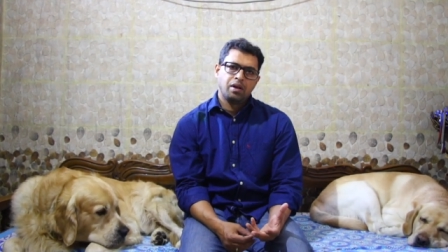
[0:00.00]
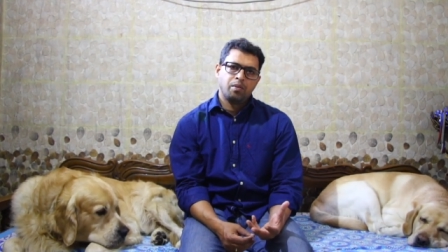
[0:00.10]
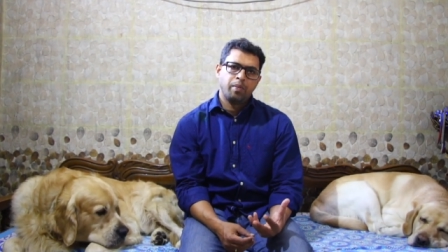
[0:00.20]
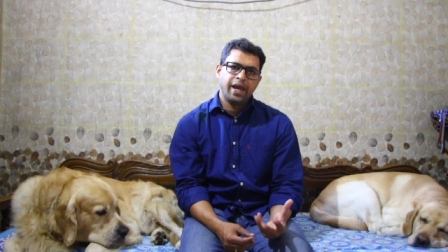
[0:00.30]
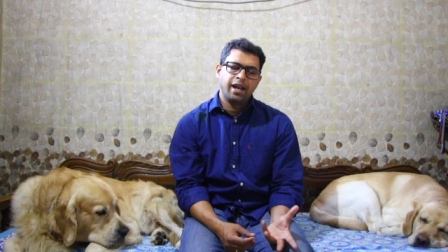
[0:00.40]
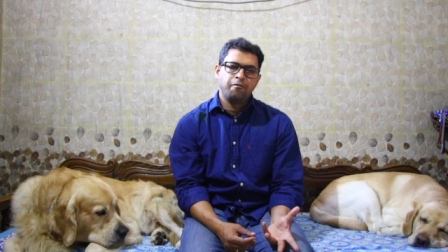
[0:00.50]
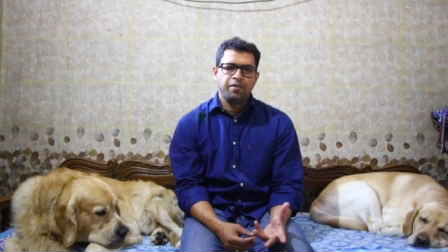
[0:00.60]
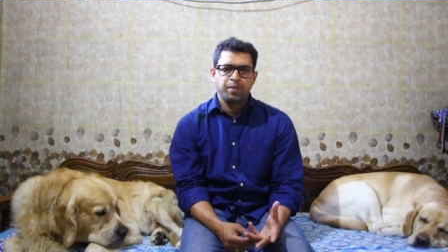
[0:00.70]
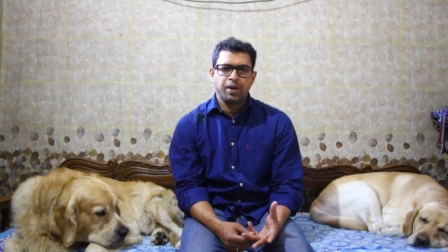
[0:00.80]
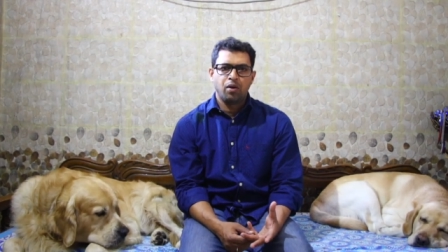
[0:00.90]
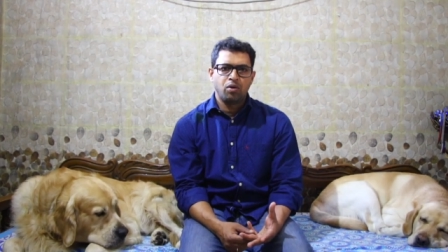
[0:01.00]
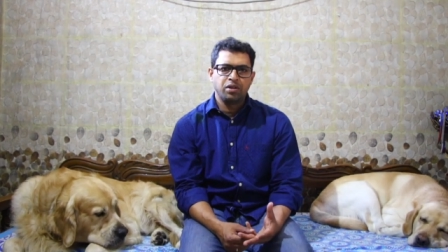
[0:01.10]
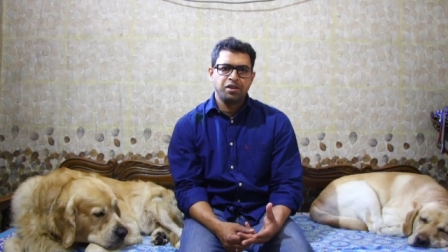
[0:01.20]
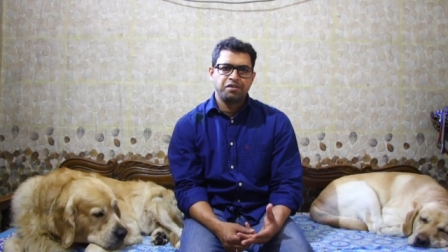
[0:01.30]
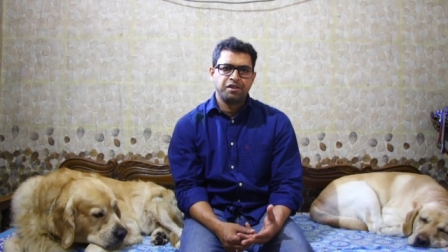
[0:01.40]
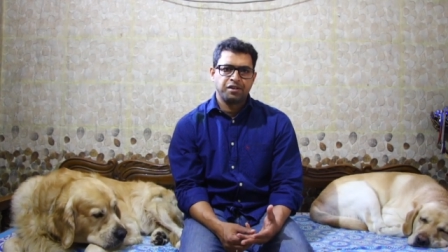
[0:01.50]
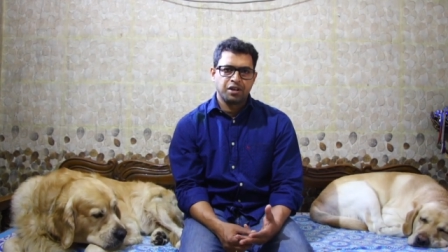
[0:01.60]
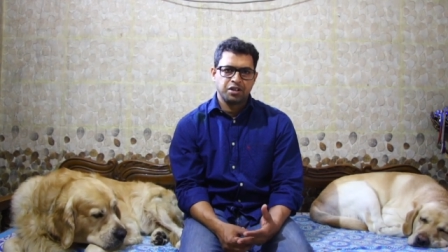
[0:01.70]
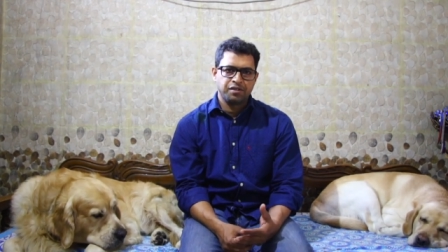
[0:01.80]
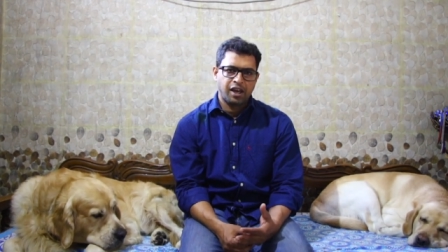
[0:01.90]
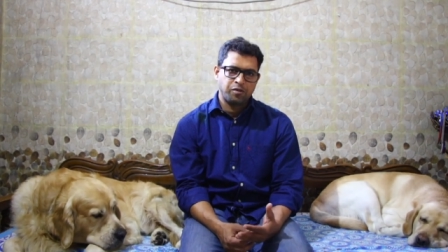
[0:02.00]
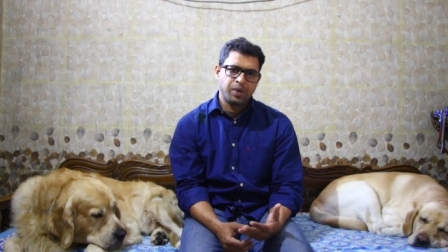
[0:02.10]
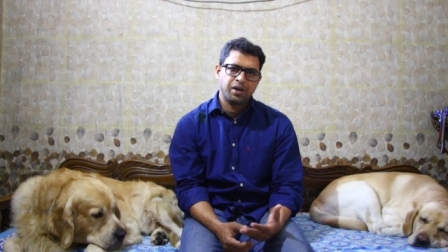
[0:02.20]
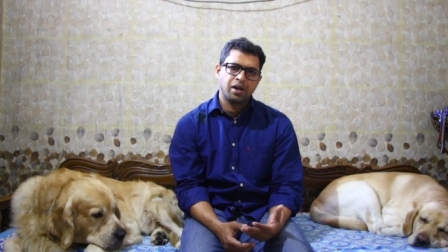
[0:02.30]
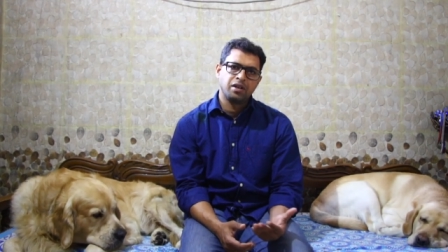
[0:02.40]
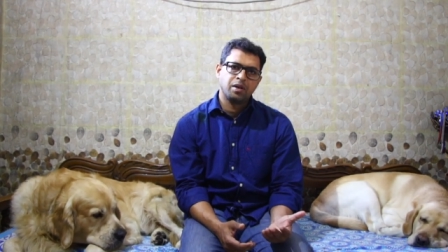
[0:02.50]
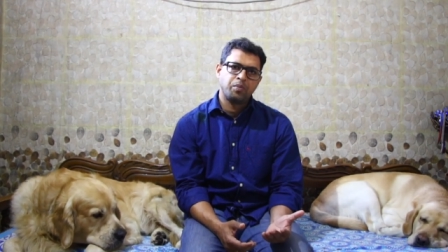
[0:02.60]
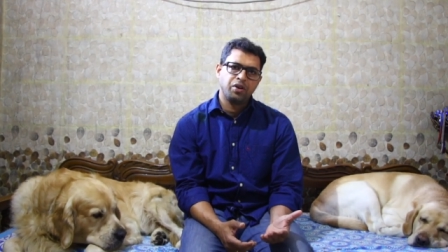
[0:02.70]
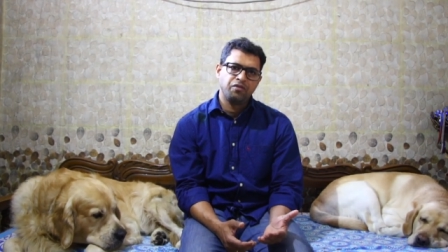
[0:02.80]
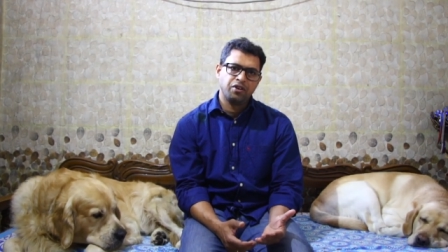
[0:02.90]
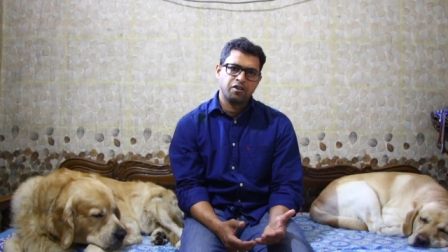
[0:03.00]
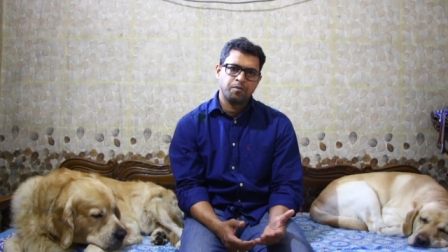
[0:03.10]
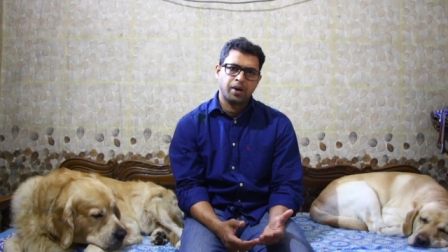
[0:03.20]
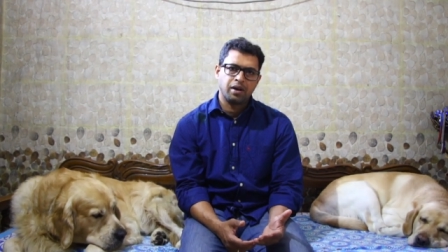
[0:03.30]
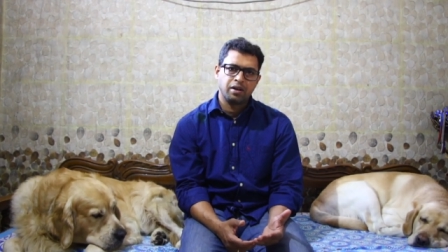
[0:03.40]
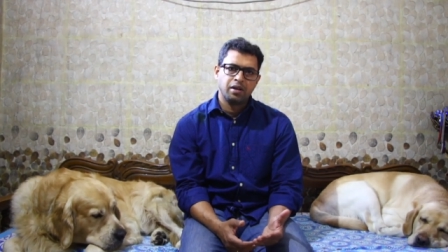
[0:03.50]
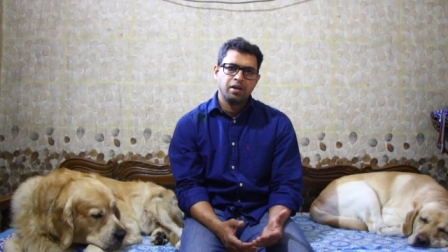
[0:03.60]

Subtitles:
male, female, all these discussions has been done in the previous part.